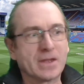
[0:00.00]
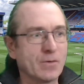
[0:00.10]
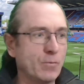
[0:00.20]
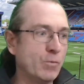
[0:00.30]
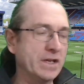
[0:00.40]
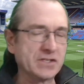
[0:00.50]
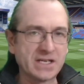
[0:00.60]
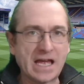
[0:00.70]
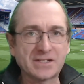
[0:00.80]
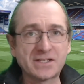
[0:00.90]
which
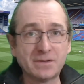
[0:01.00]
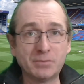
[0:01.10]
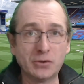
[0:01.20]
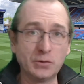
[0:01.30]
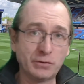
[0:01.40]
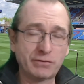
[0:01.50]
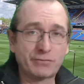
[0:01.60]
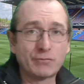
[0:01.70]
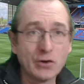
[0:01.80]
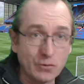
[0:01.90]
gets the ball
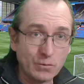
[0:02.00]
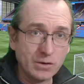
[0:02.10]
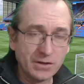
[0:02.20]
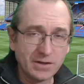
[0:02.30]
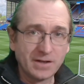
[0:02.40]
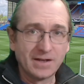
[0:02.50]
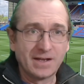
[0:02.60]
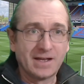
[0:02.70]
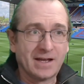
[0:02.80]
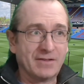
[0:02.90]
through
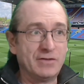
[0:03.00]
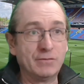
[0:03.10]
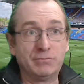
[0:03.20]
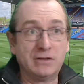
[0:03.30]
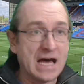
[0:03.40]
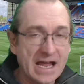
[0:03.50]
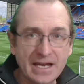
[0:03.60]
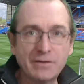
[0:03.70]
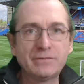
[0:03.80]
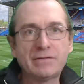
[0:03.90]
the
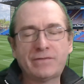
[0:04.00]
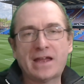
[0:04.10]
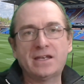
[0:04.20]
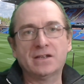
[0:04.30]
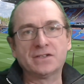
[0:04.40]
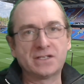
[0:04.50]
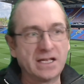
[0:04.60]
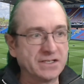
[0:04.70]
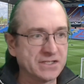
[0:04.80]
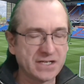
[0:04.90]
line of defenders,
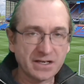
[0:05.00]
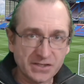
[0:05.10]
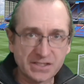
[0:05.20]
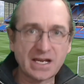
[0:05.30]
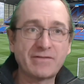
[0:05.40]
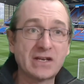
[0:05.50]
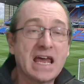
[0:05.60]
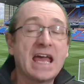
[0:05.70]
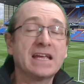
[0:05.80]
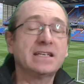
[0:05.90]
like 6, 7,
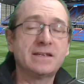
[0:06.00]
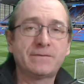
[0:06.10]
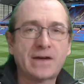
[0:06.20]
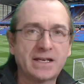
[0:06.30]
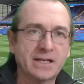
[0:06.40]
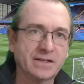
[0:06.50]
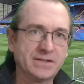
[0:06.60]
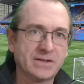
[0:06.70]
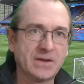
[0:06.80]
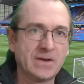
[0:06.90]
8 defenders.
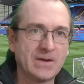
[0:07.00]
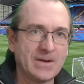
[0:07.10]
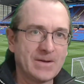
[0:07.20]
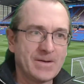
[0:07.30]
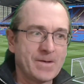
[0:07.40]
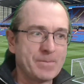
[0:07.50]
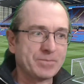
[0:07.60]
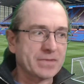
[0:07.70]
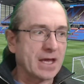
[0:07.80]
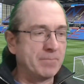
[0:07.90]

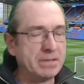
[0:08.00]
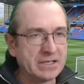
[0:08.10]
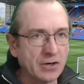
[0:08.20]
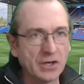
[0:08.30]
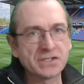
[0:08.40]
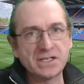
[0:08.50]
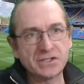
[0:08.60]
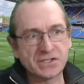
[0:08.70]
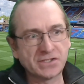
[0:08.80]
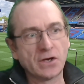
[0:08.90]
And because it's
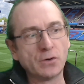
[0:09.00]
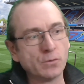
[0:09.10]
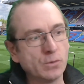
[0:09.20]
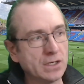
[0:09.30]
so